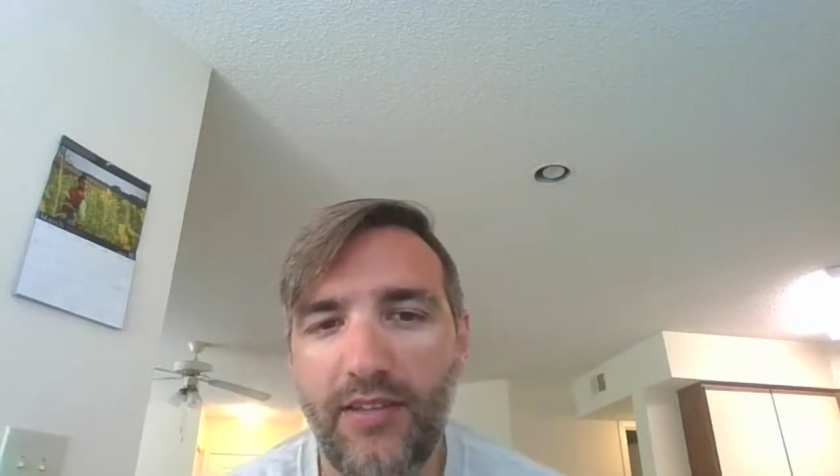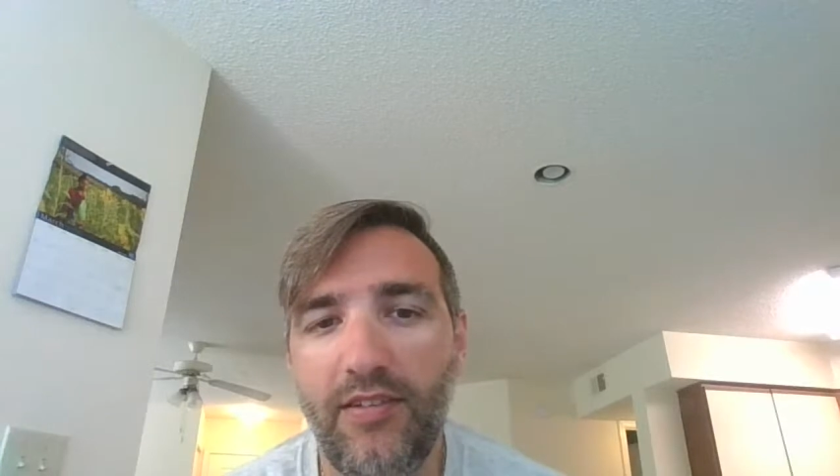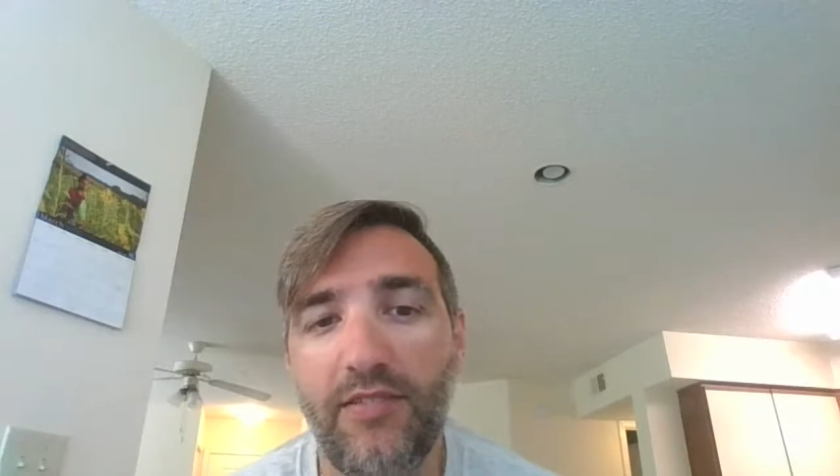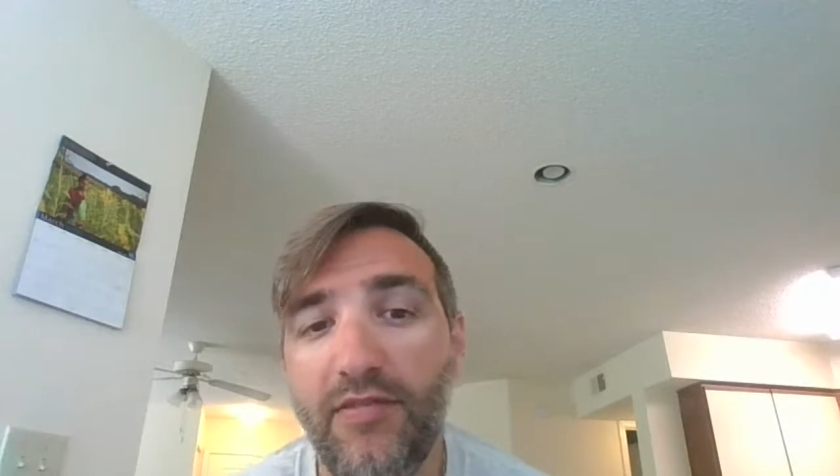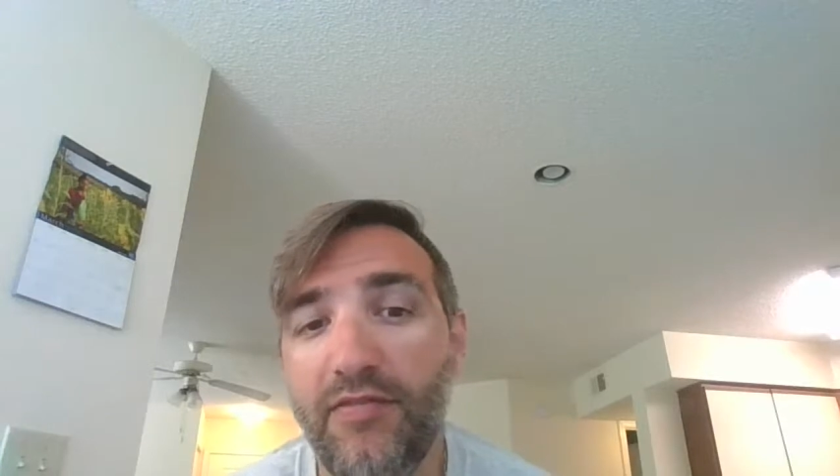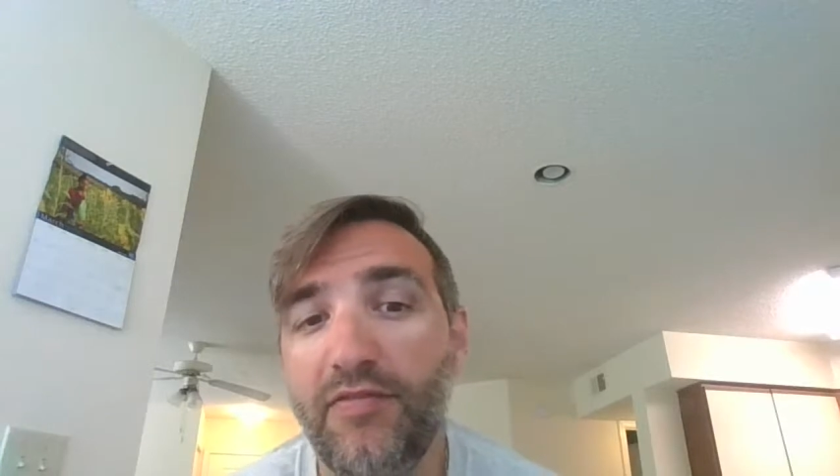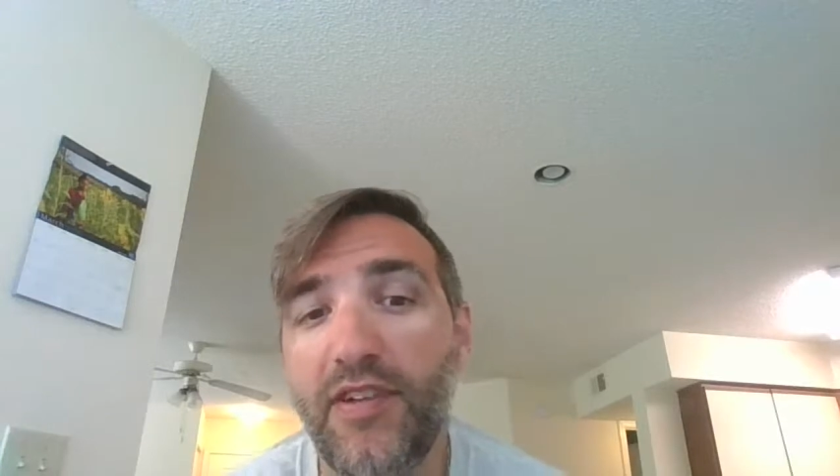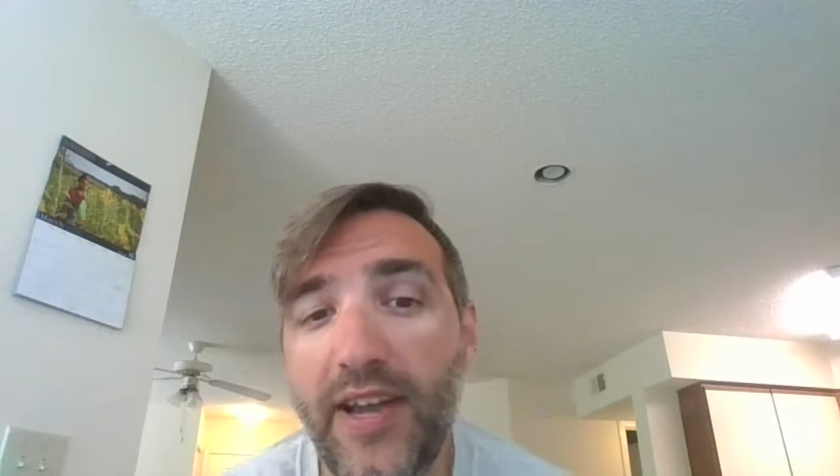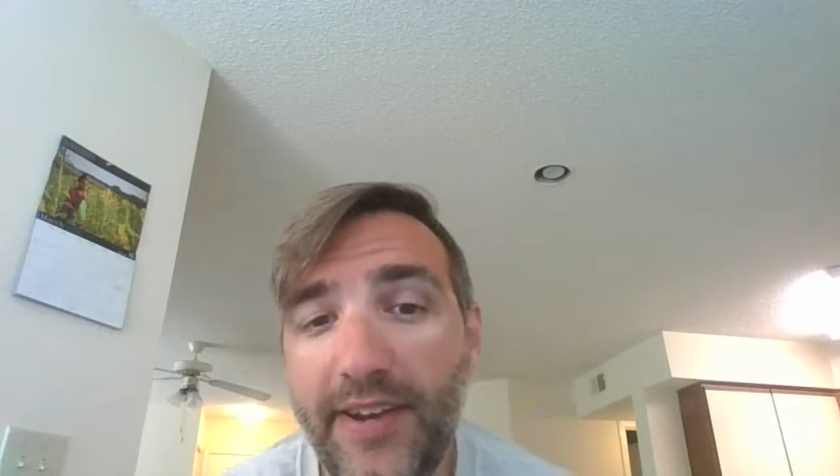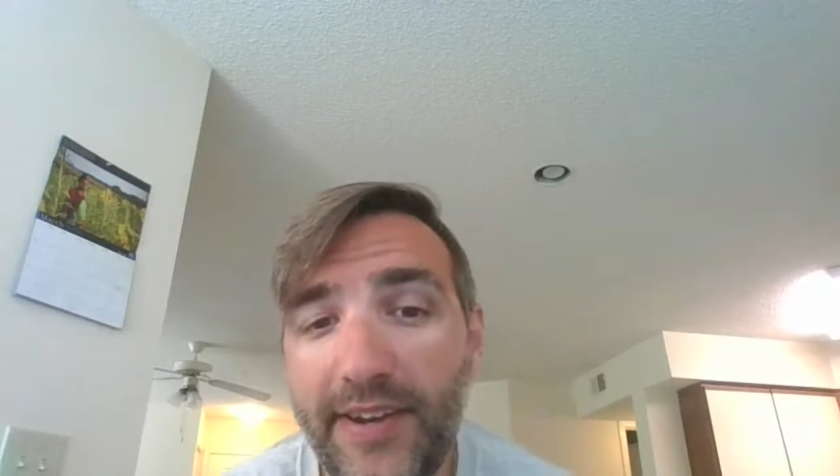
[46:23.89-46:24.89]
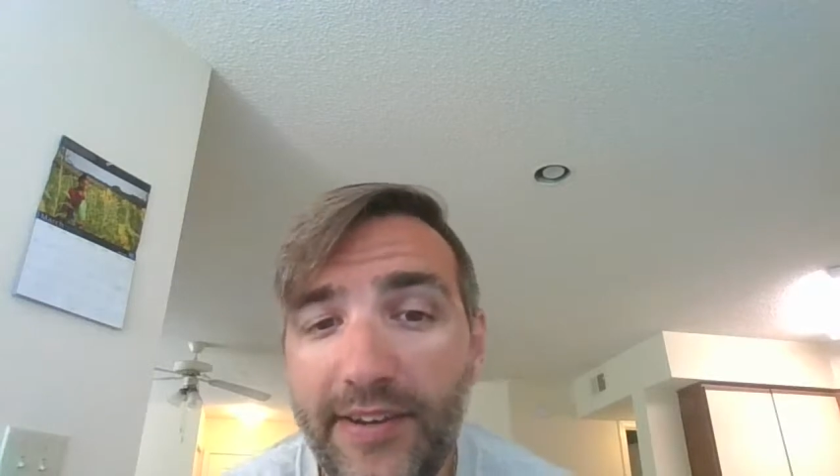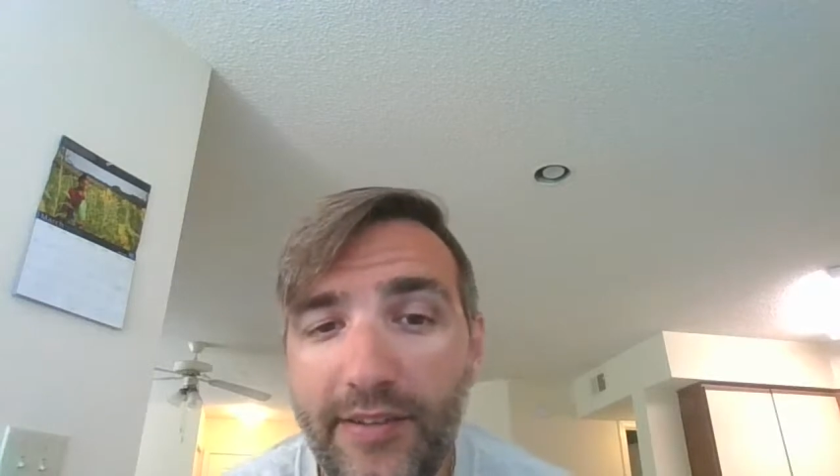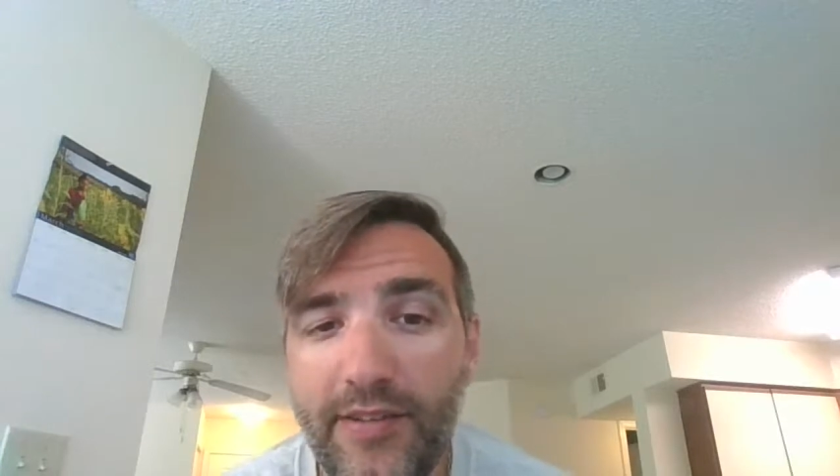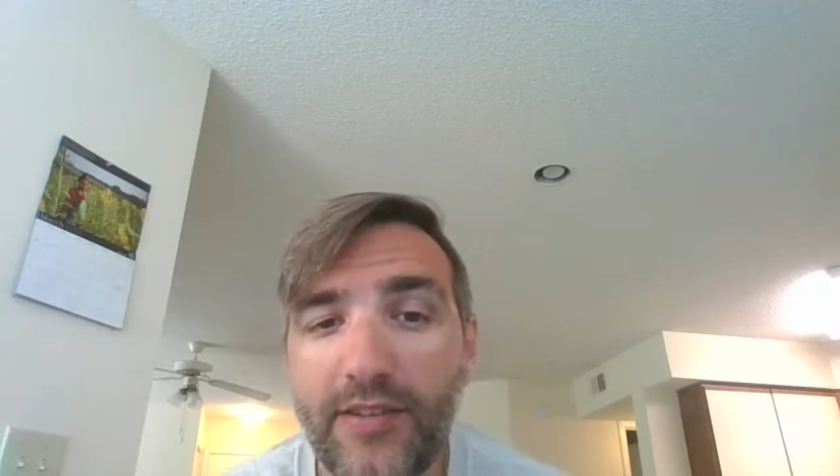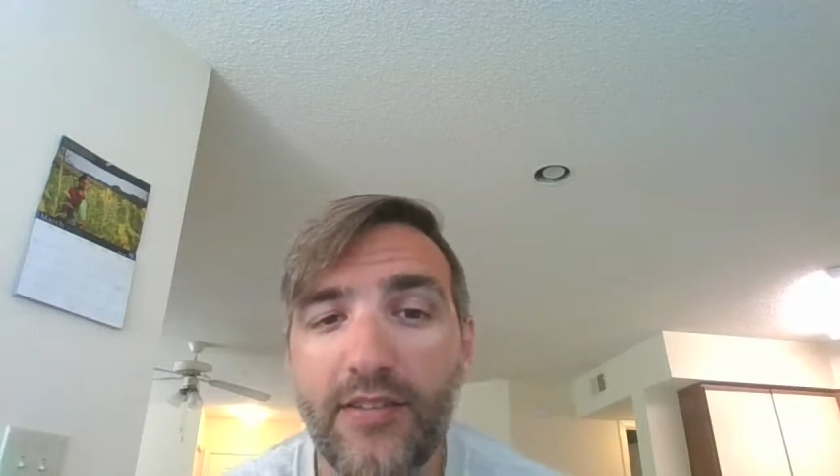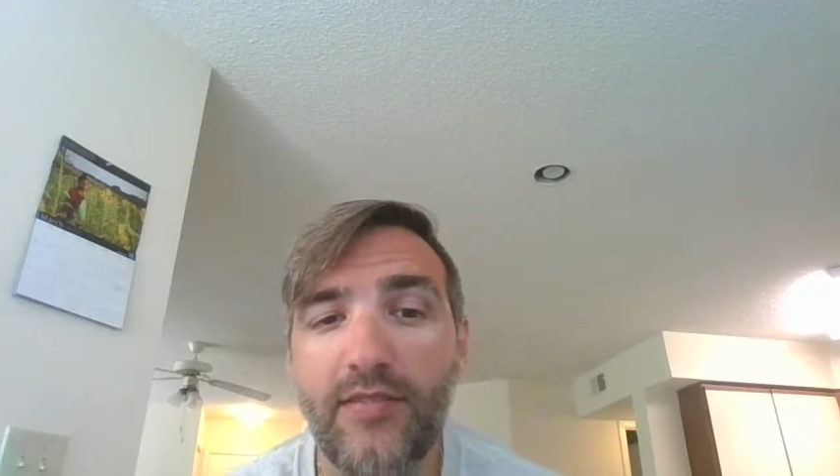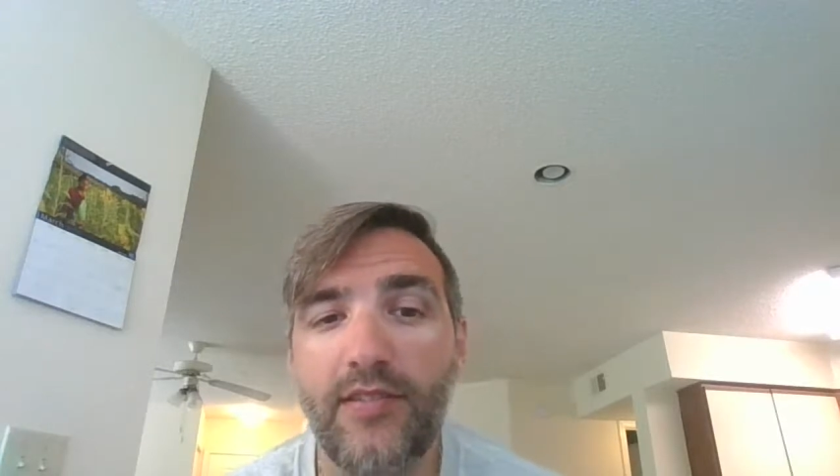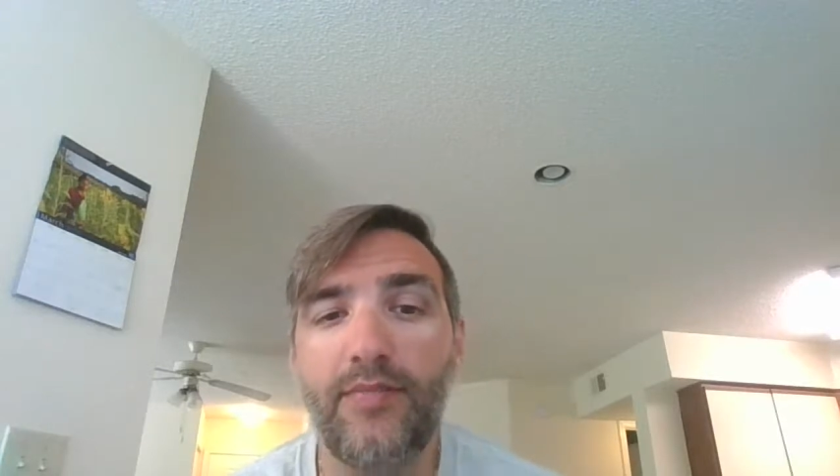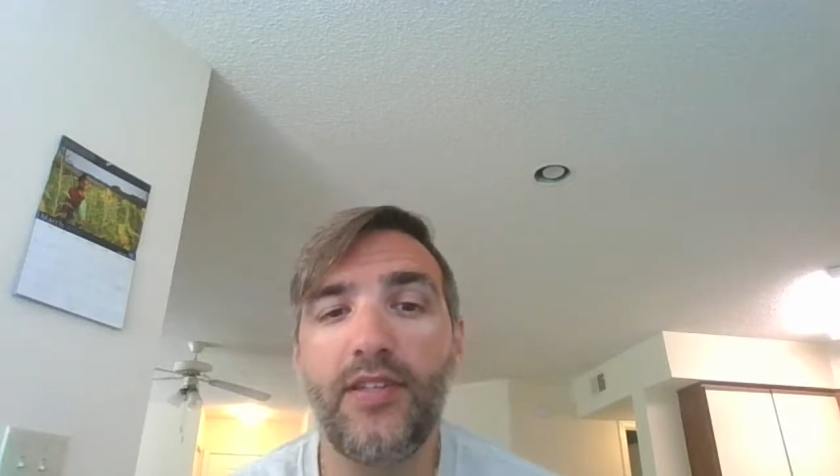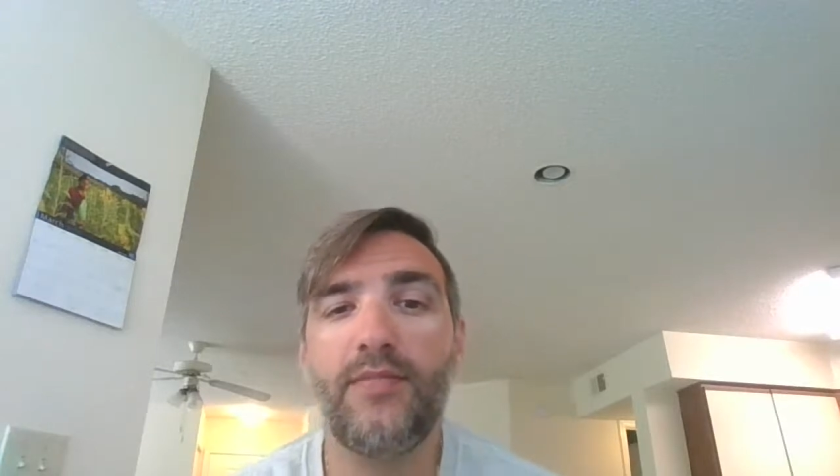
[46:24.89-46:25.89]
and you have till Friday to do this
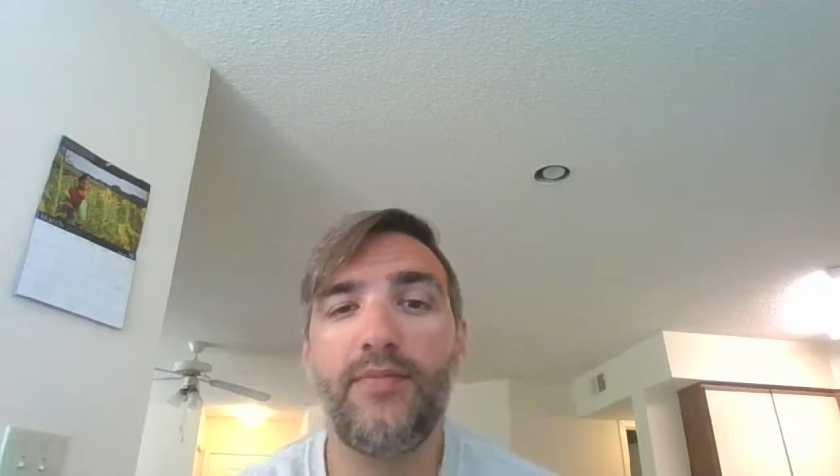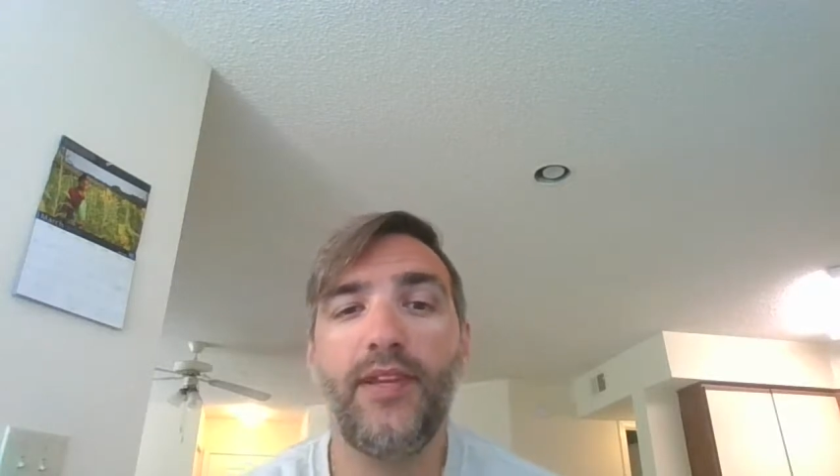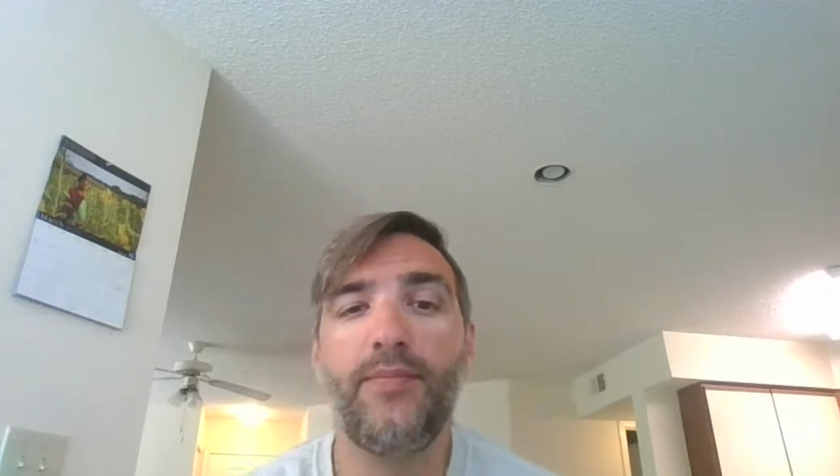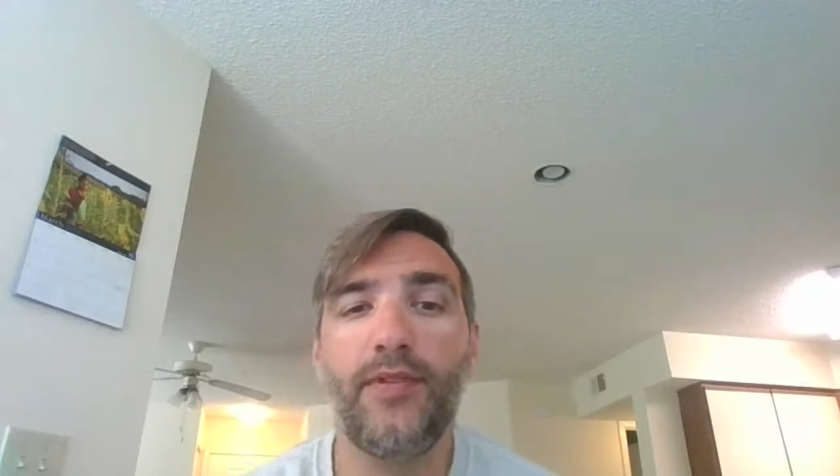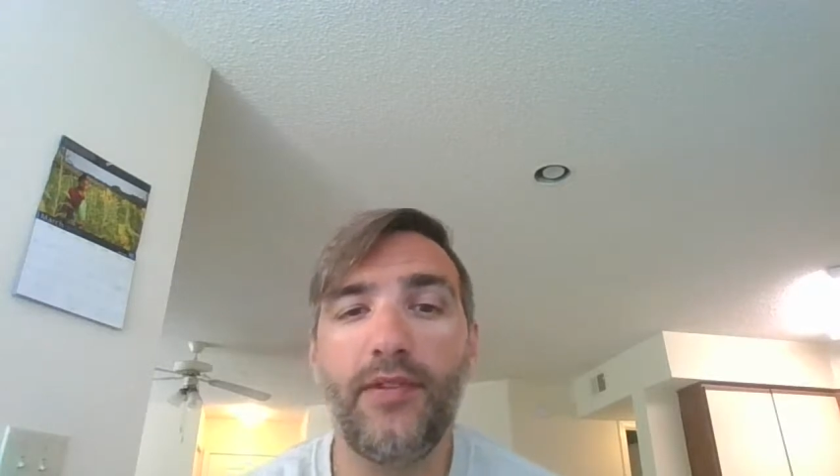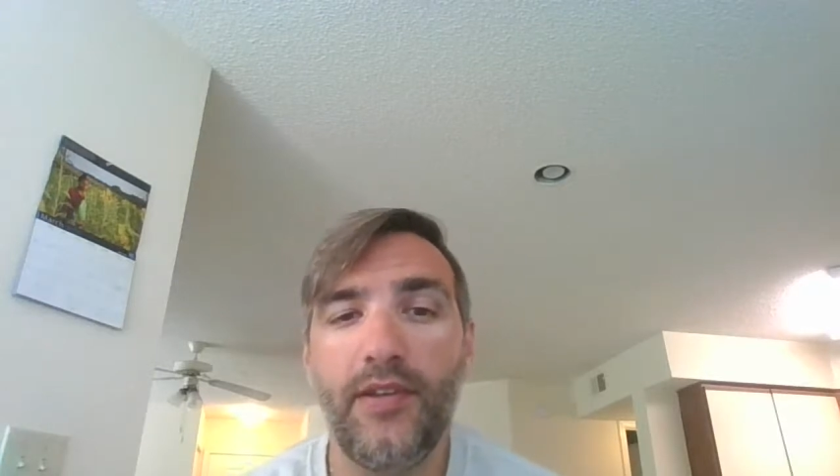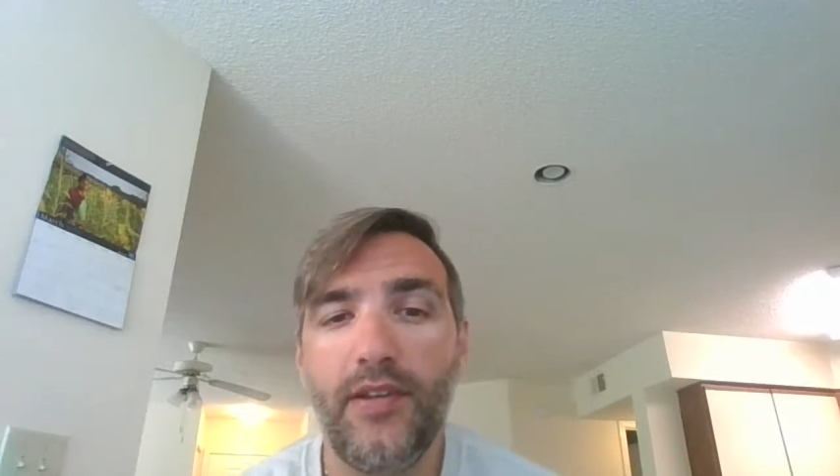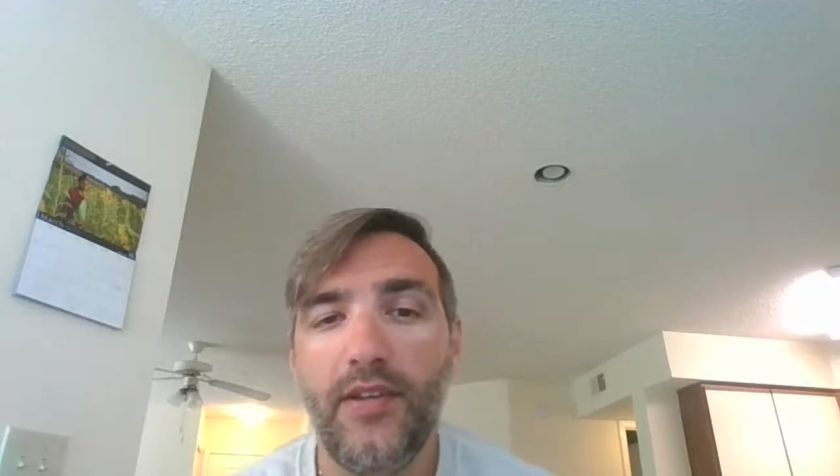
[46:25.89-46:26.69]
on a piece of paper.